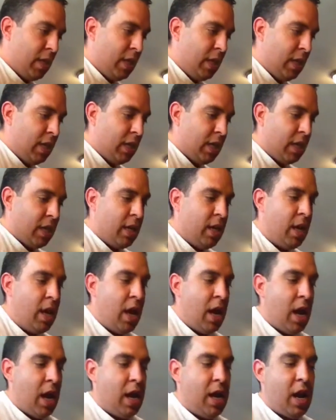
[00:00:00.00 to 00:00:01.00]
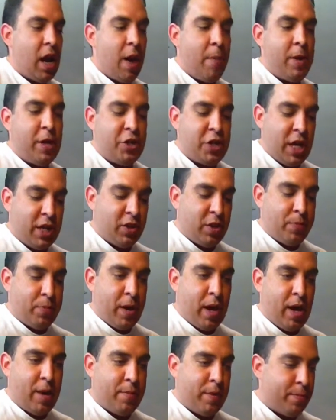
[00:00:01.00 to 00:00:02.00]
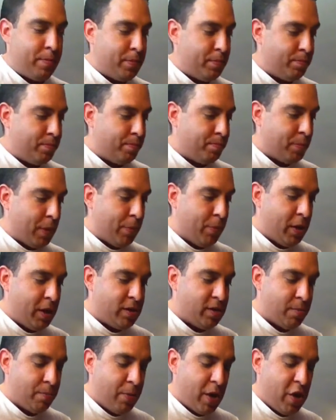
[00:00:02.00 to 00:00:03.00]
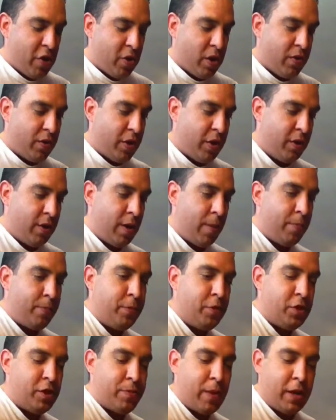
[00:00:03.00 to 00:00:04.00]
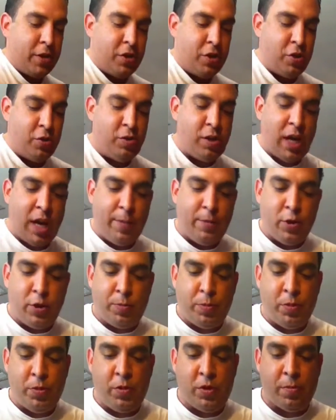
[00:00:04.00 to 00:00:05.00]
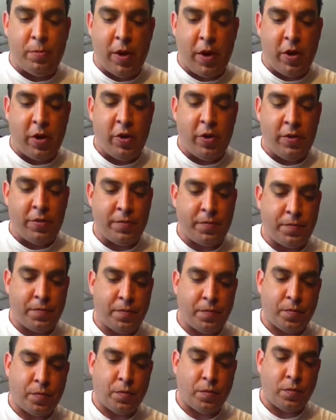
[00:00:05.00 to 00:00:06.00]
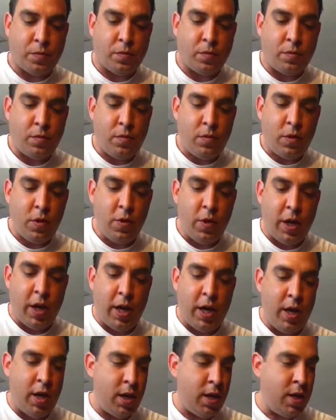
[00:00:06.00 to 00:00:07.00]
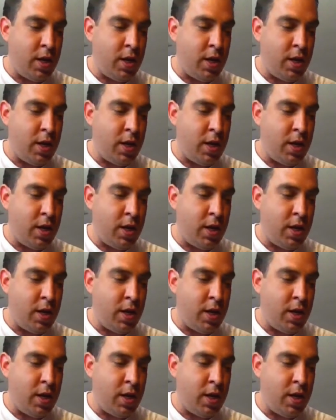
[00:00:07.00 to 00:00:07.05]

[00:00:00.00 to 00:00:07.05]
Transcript: heated. Now I'm going to check the pan by putting some butter in there. I'm using about 2 tablespoons of butter. Okay.